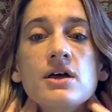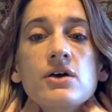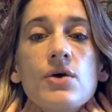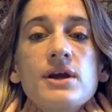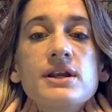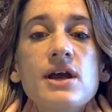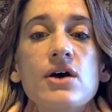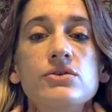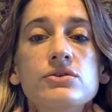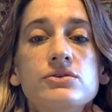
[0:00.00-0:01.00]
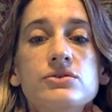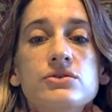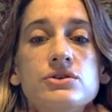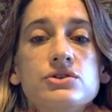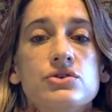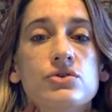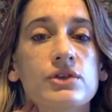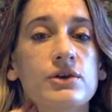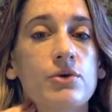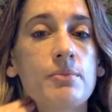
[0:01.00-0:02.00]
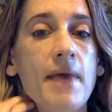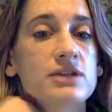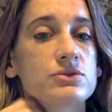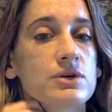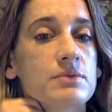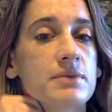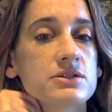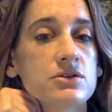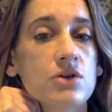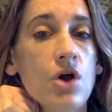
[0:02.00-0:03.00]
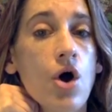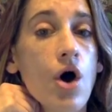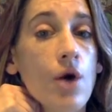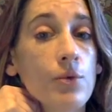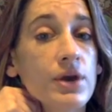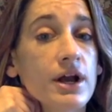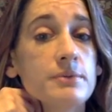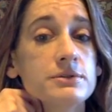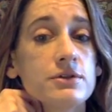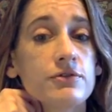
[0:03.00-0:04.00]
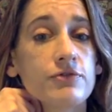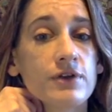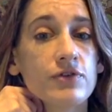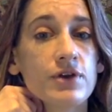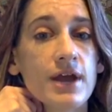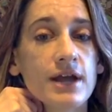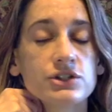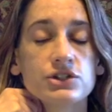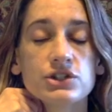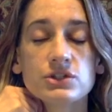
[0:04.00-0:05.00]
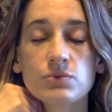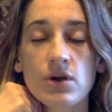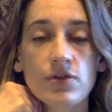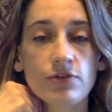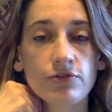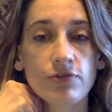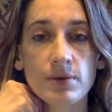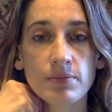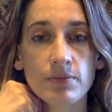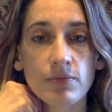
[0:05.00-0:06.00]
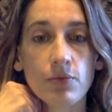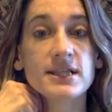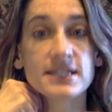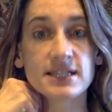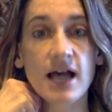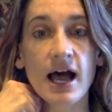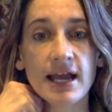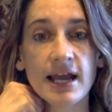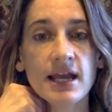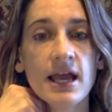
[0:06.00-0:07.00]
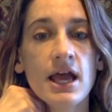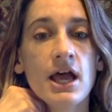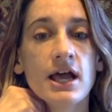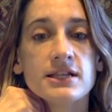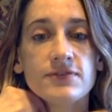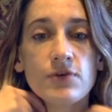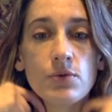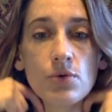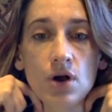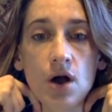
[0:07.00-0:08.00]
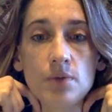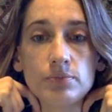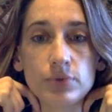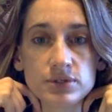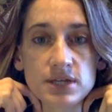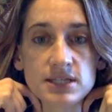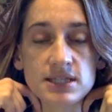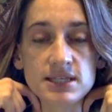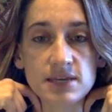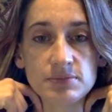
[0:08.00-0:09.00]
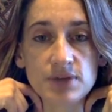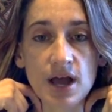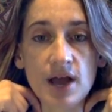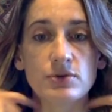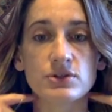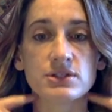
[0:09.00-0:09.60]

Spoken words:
Going down to the sternocleidomastoid muscle. When it comes to the front of your neck, just work on the front one side, because if you work on both sides at the same time, there's